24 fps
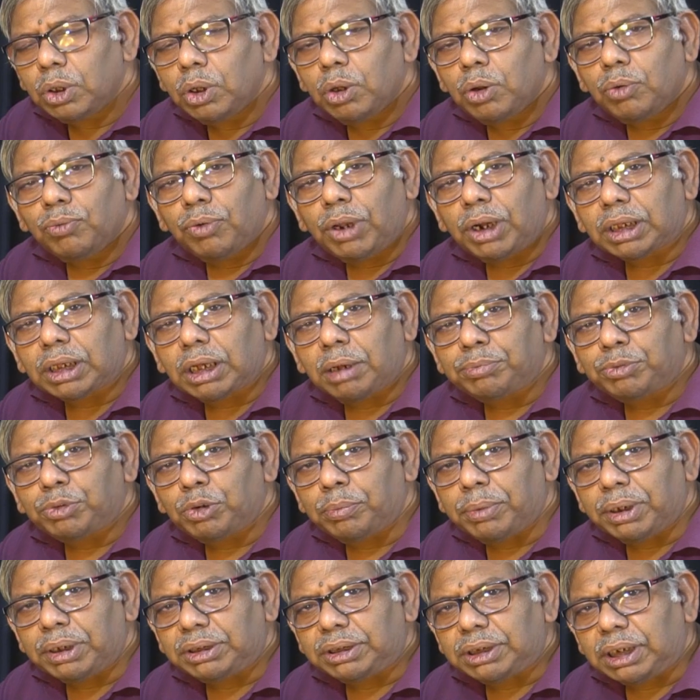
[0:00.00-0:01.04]
Welcome to
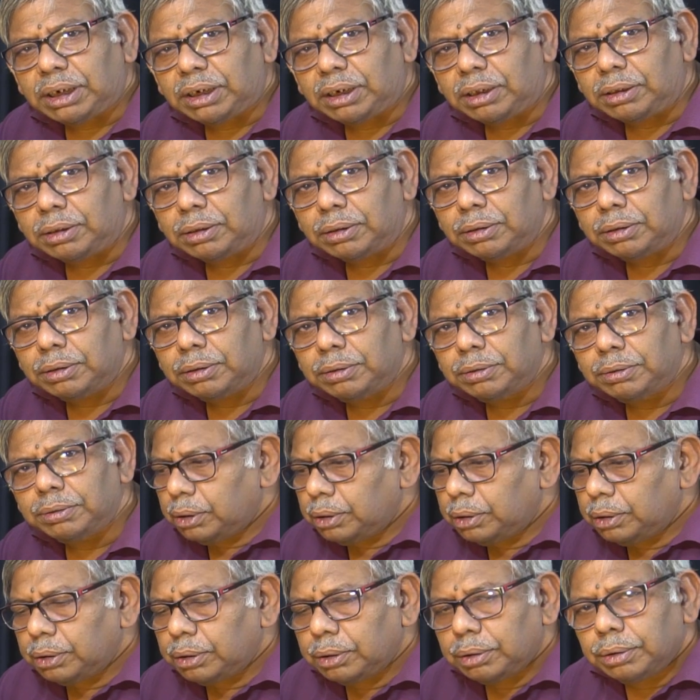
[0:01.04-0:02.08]
my channel.
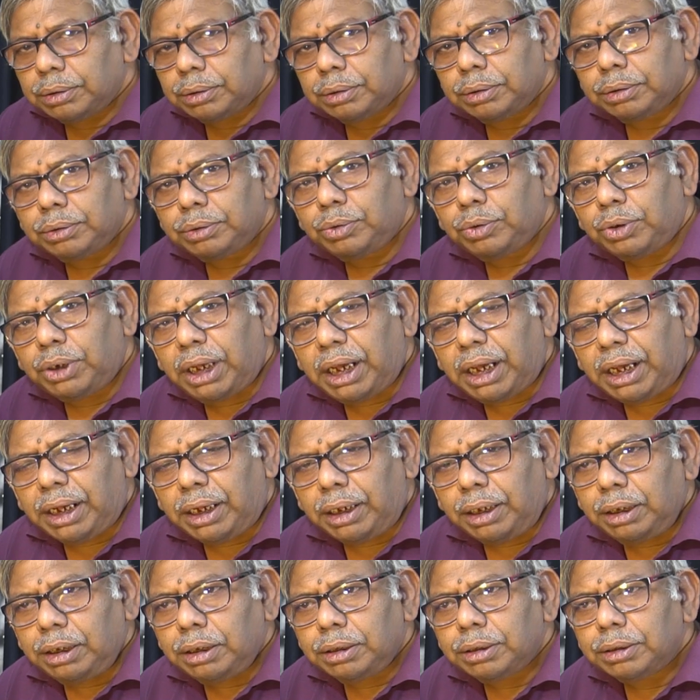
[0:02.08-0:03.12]

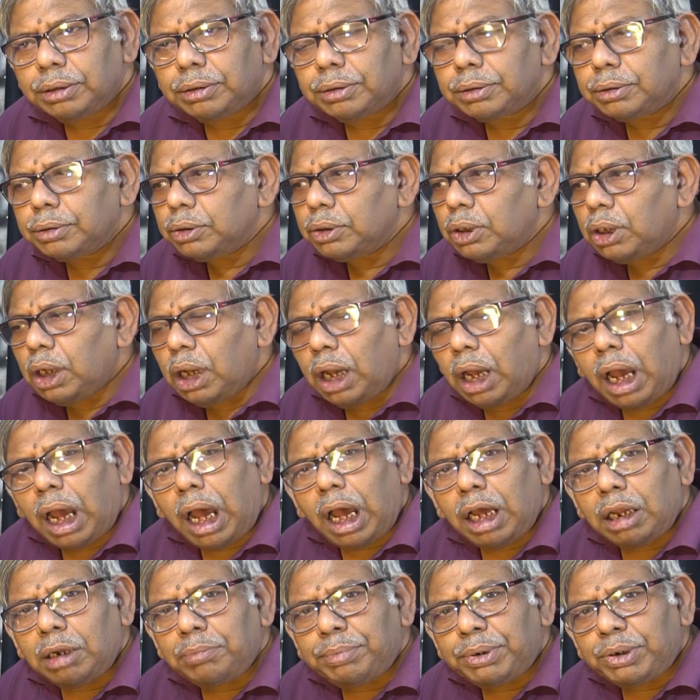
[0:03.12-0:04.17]
Today
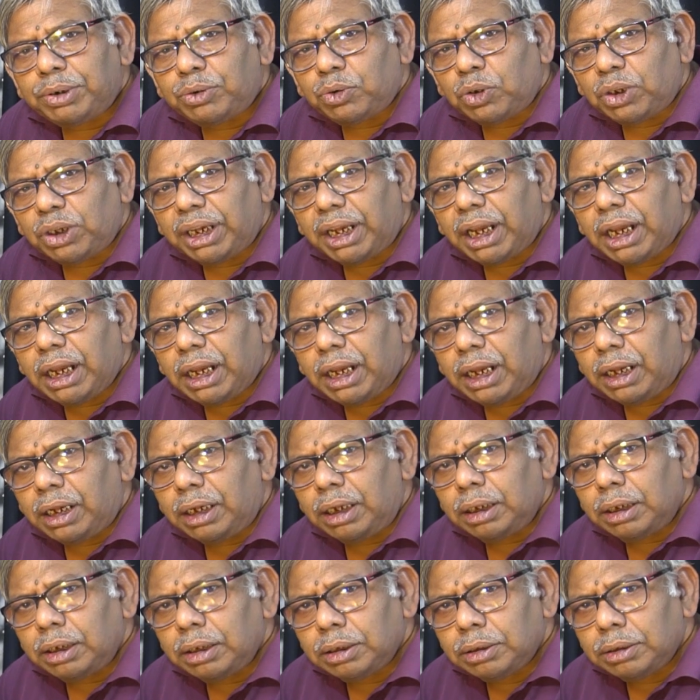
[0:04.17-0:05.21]
I'll be doing
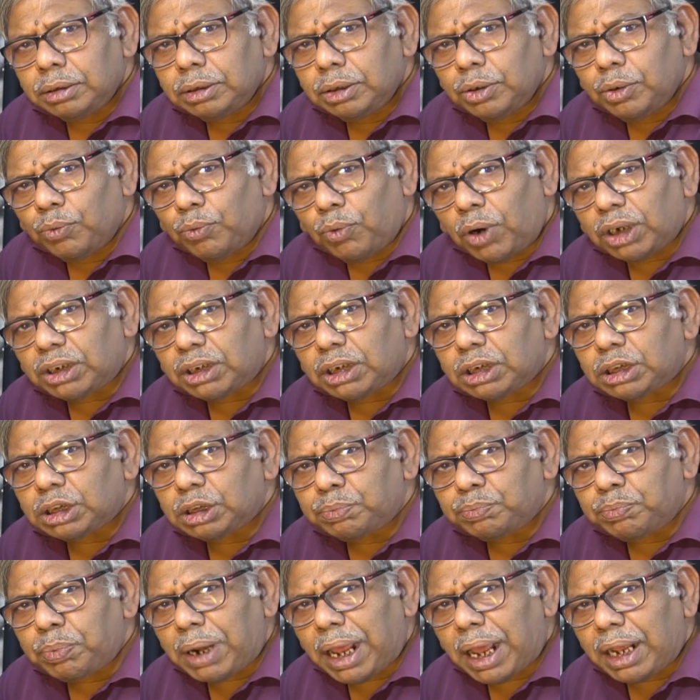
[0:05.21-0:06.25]
a water
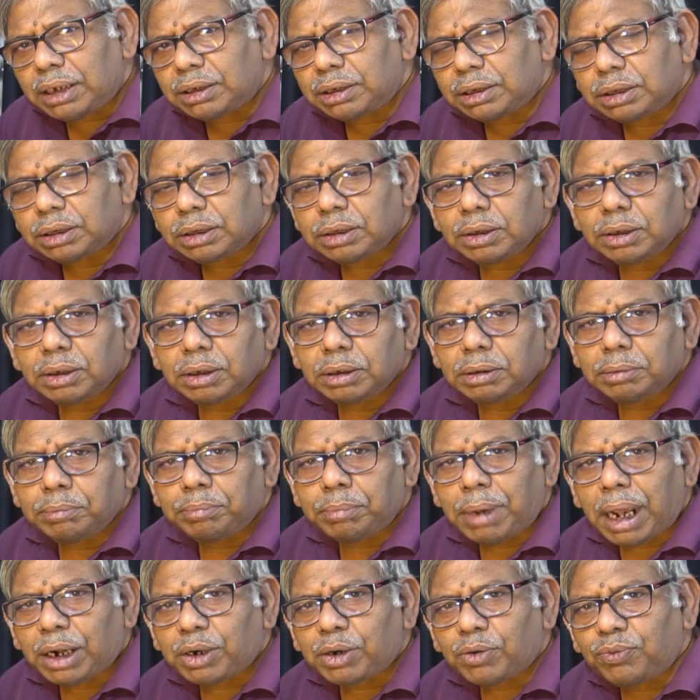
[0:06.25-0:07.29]
splash
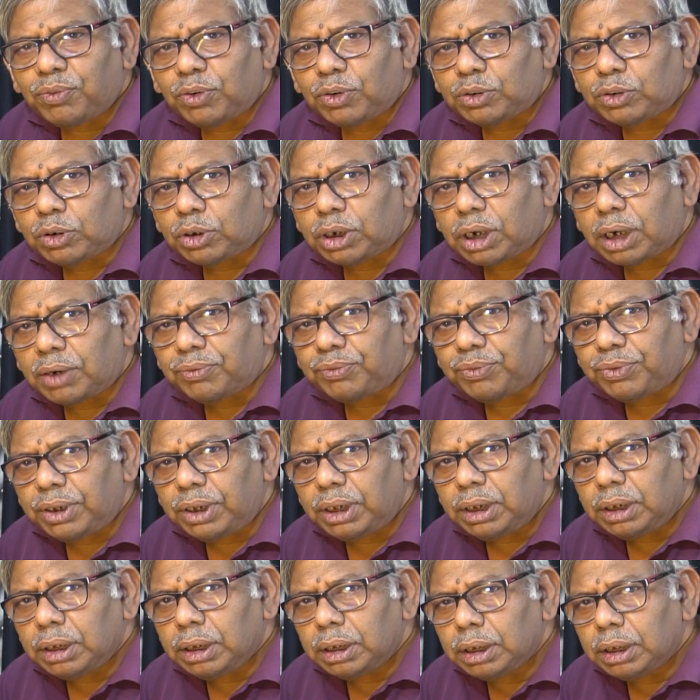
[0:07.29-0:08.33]
macro photography.